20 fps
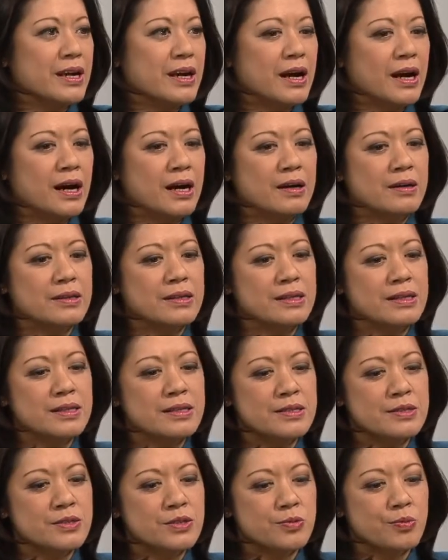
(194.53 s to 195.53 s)
uh,
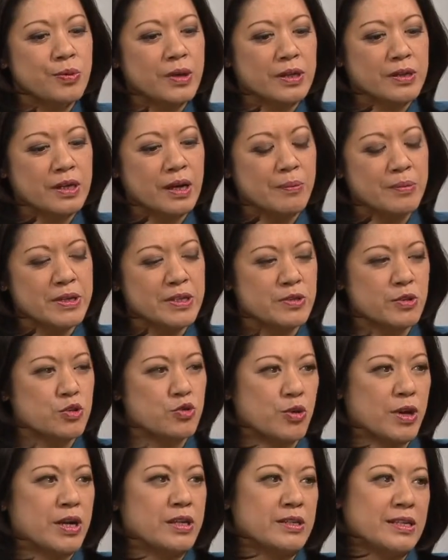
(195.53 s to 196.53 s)
is when companies are
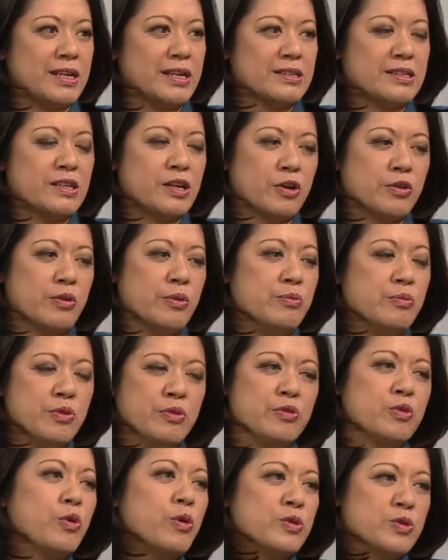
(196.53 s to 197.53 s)
trying to get together and
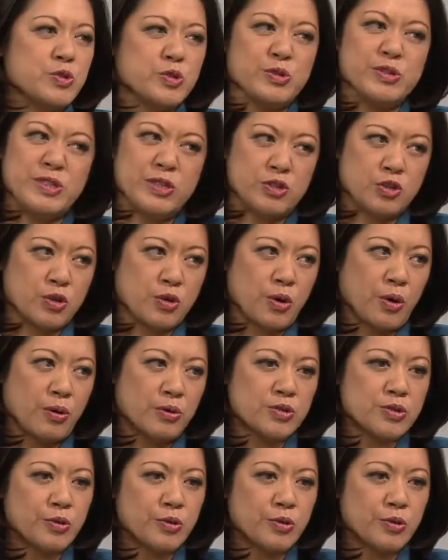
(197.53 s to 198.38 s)
move towards a strategic goal.